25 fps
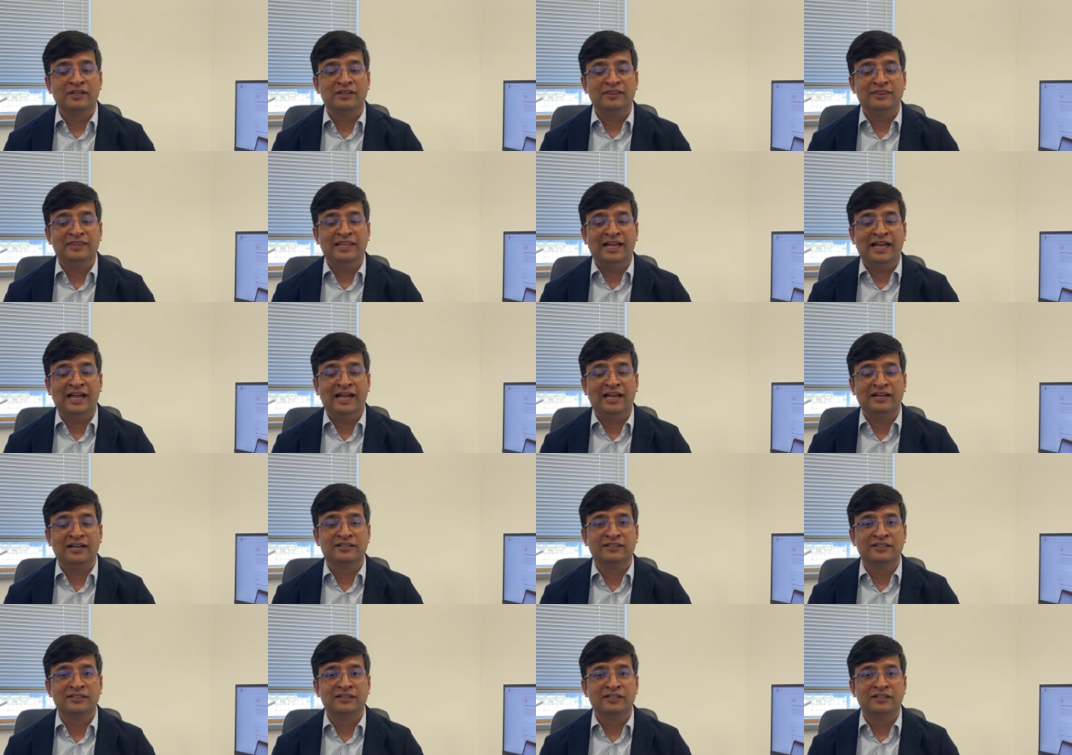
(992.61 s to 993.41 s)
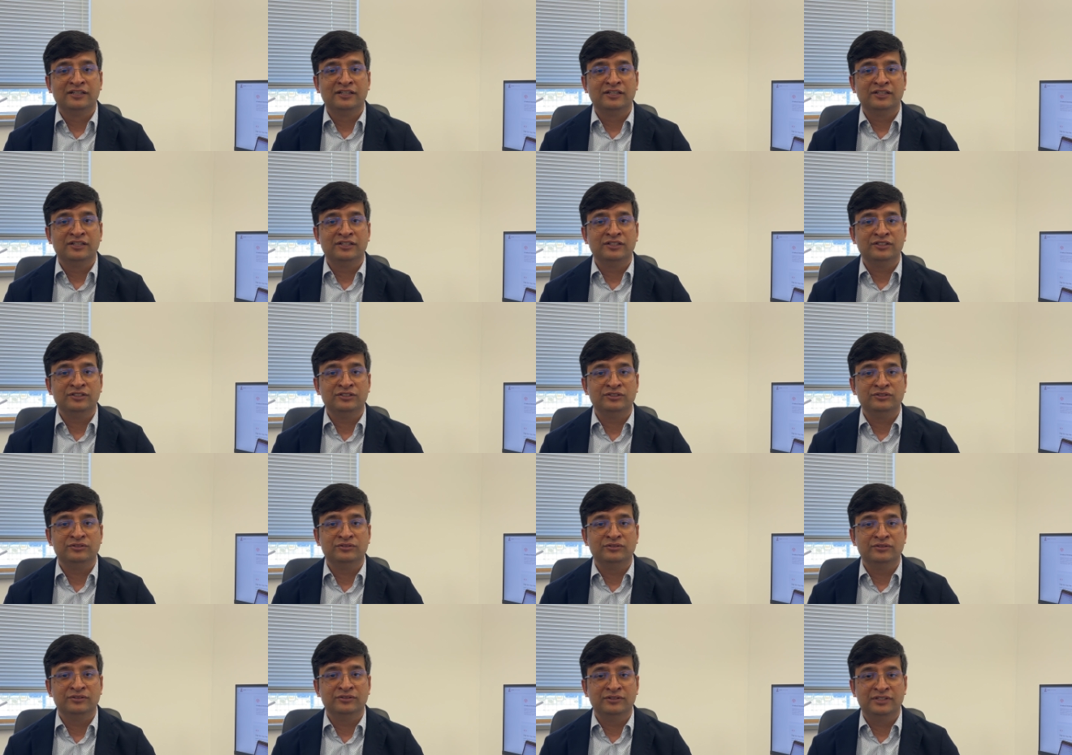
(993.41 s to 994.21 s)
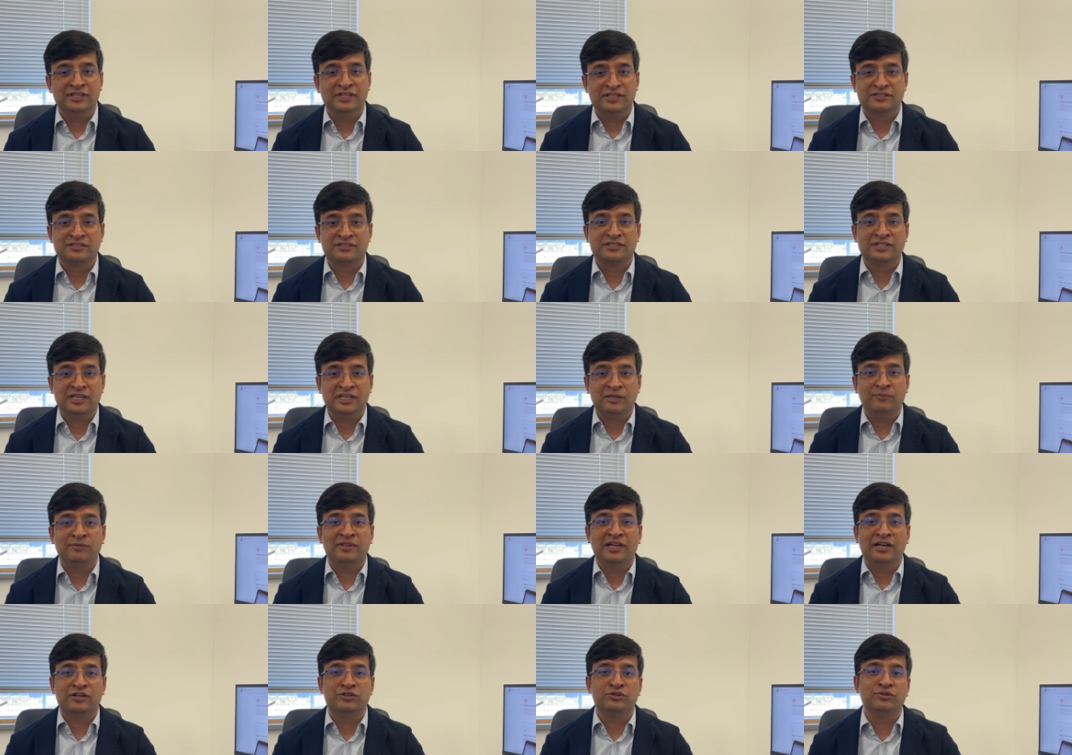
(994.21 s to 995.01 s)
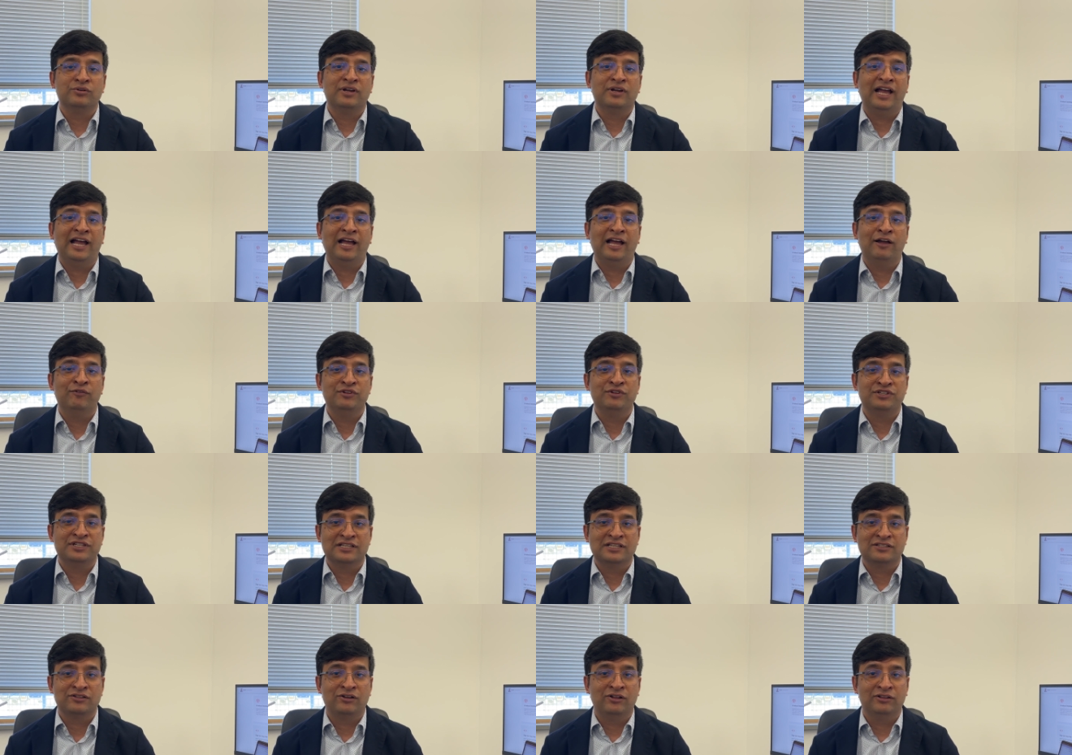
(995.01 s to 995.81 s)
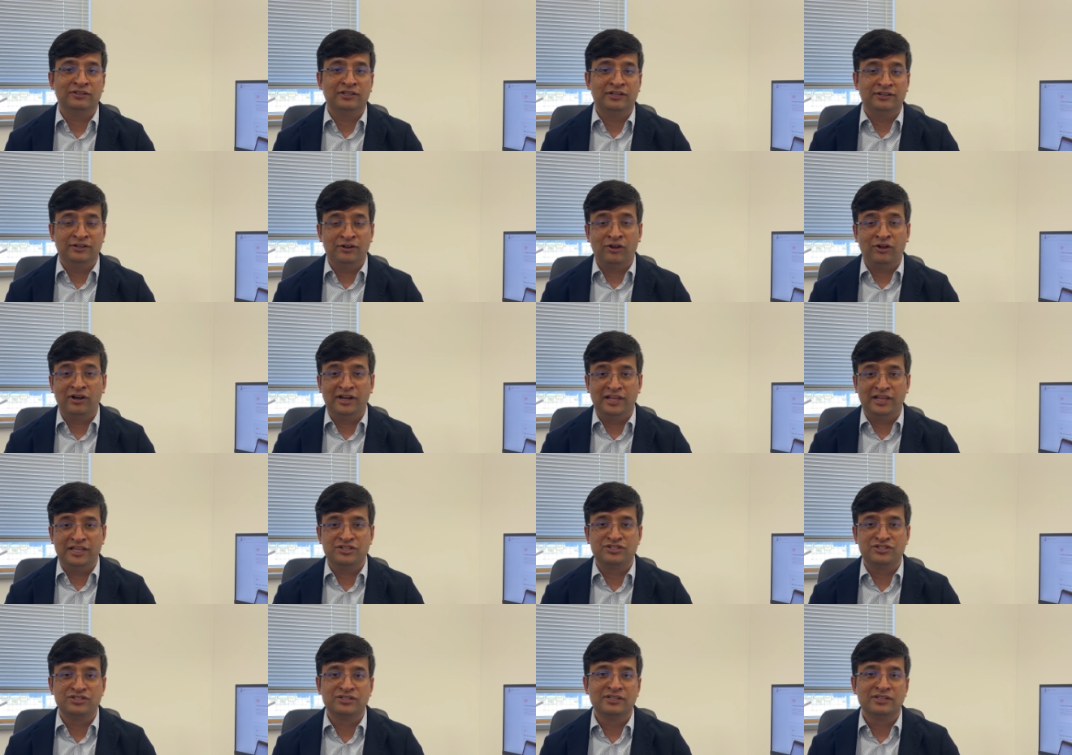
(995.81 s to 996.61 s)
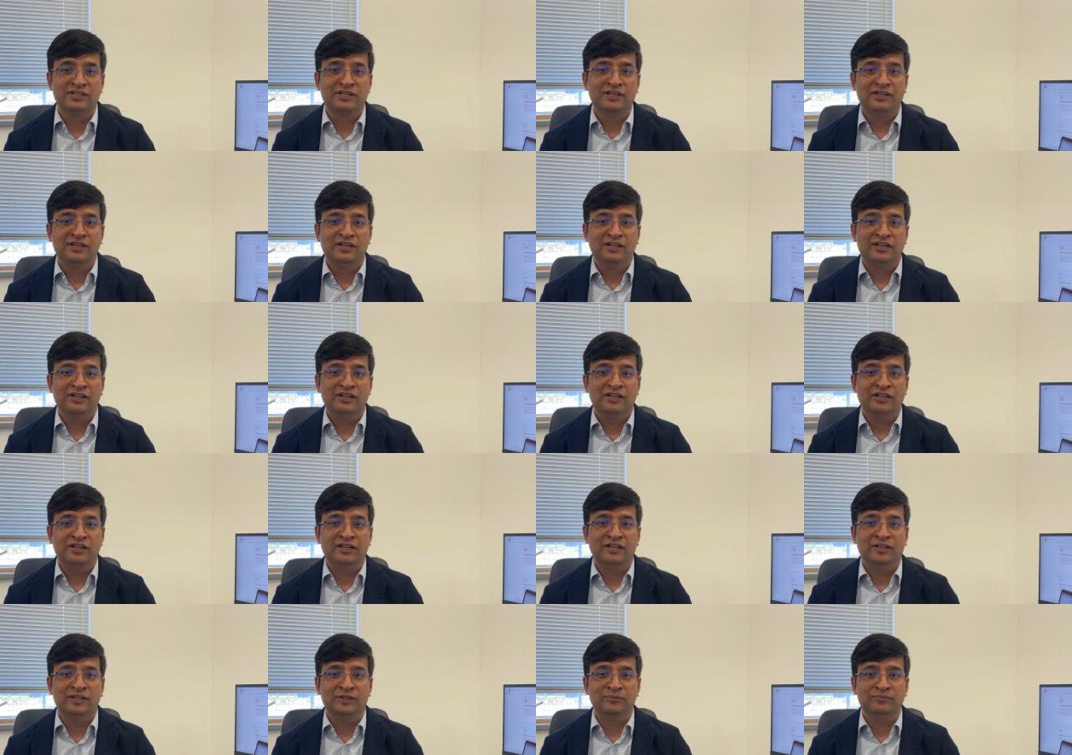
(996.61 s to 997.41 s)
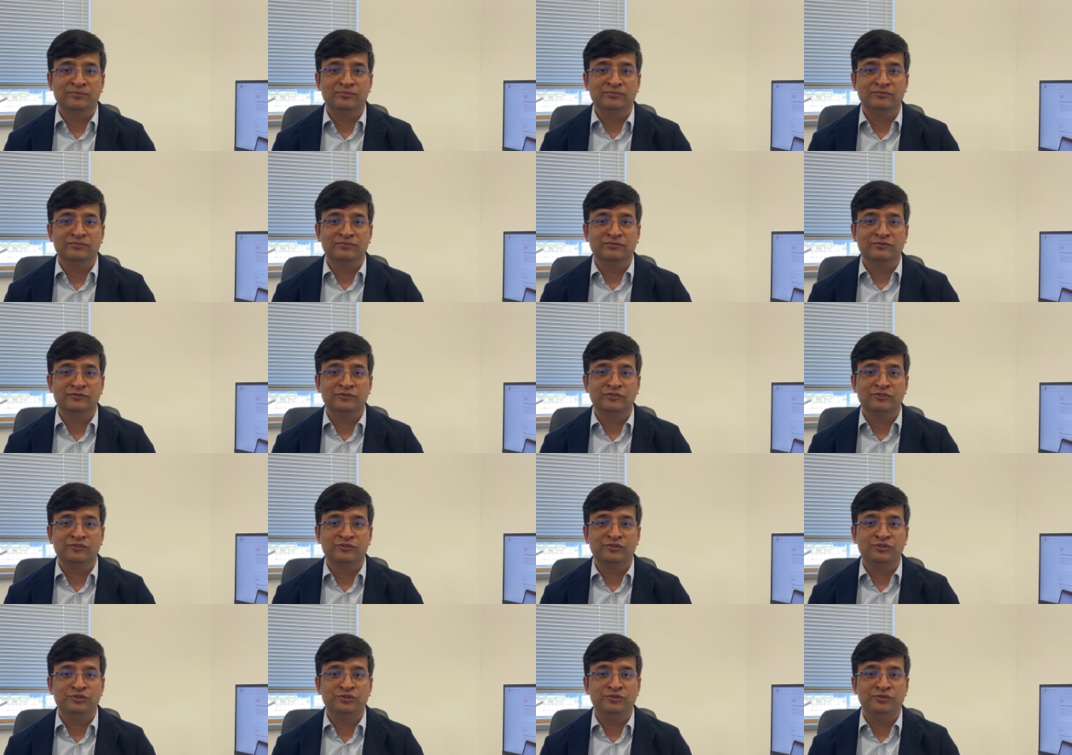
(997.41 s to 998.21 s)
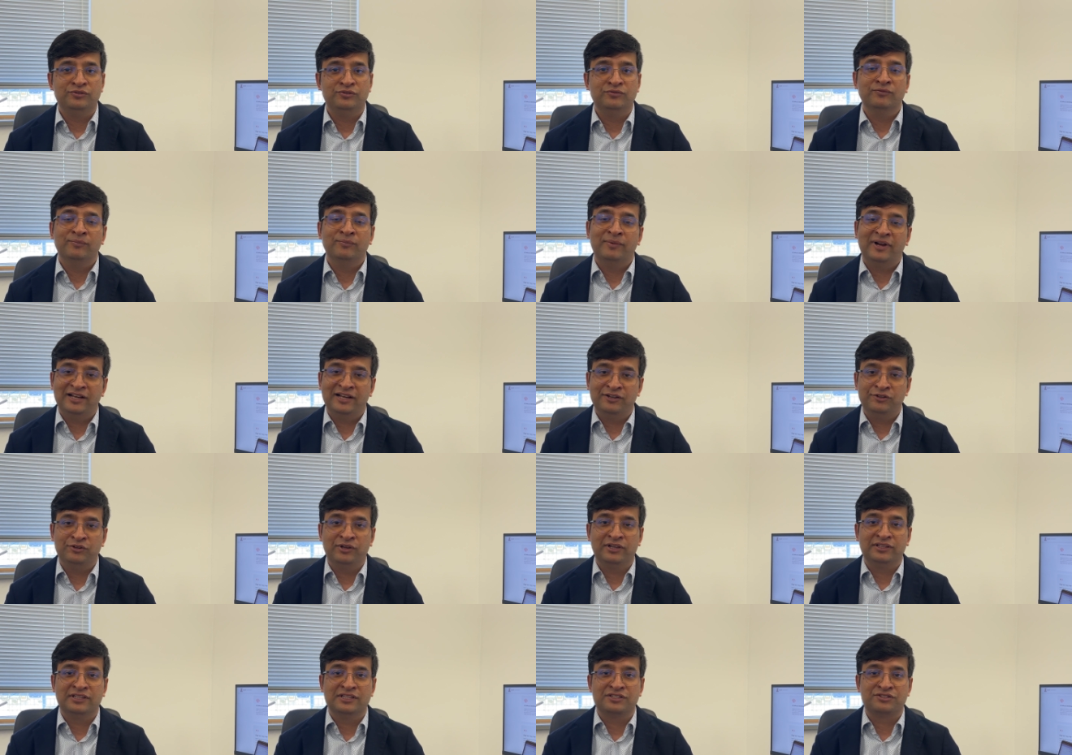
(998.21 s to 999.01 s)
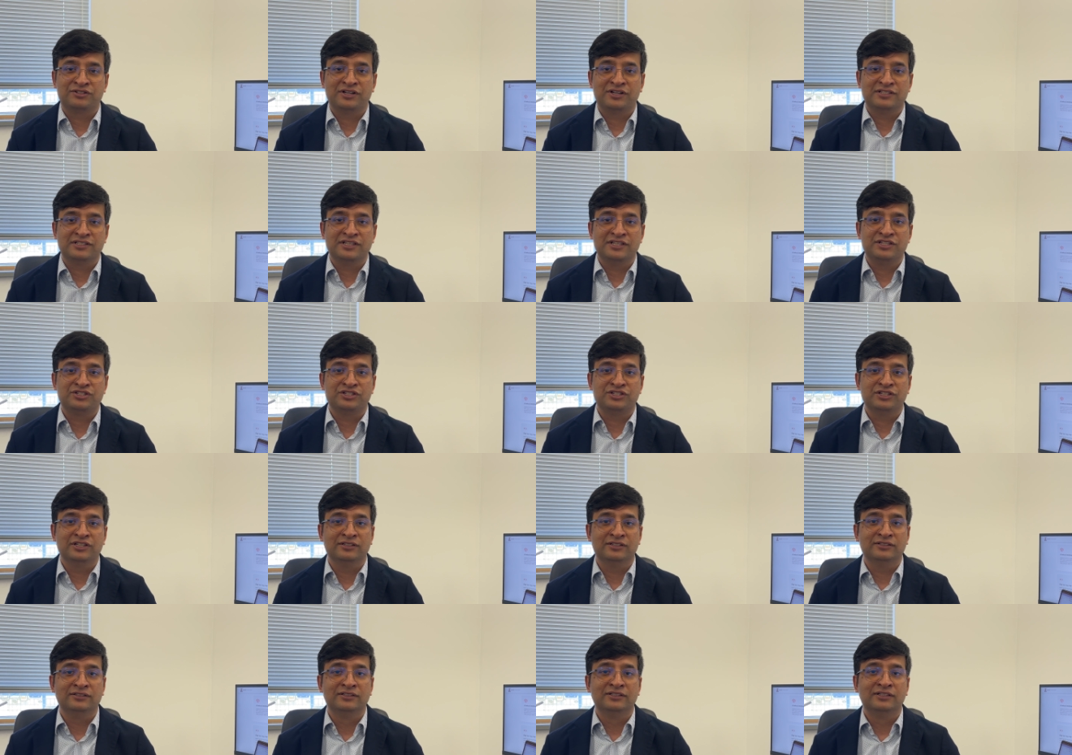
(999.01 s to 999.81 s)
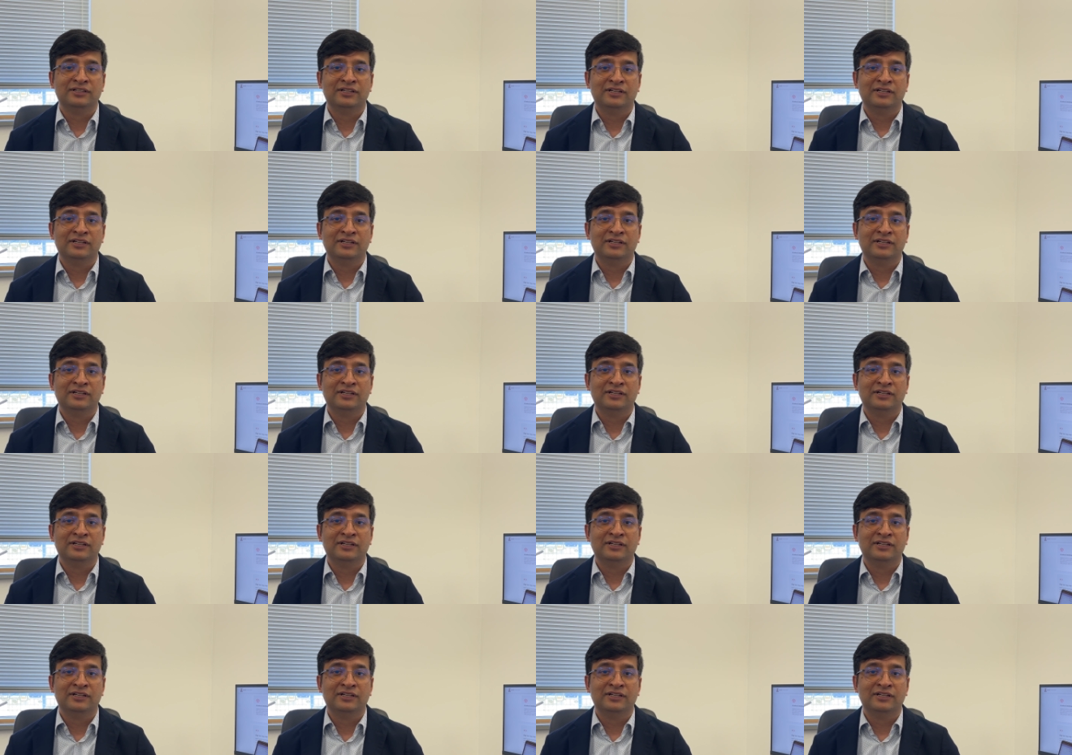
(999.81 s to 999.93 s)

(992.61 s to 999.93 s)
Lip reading: that this team that you have, which has all that knowledge, while doing this transition,